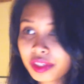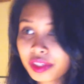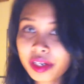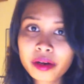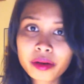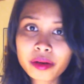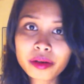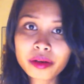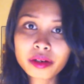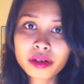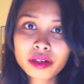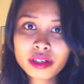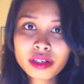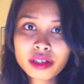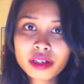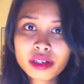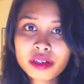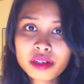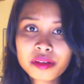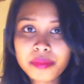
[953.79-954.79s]
there are
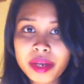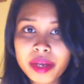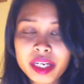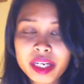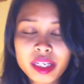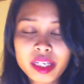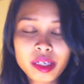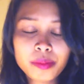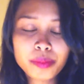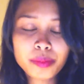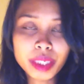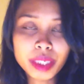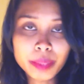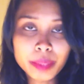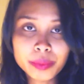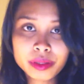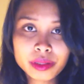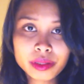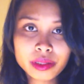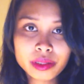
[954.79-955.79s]
many
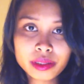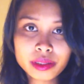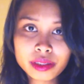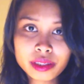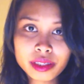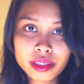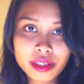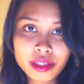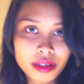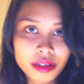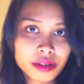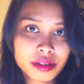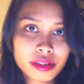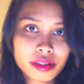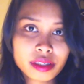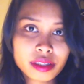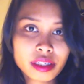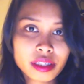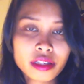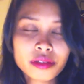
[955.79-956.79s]
people
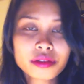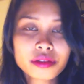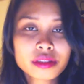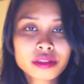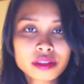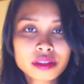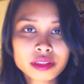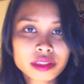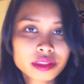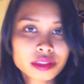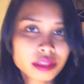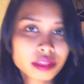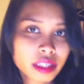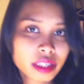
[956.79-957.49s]
here, the locals,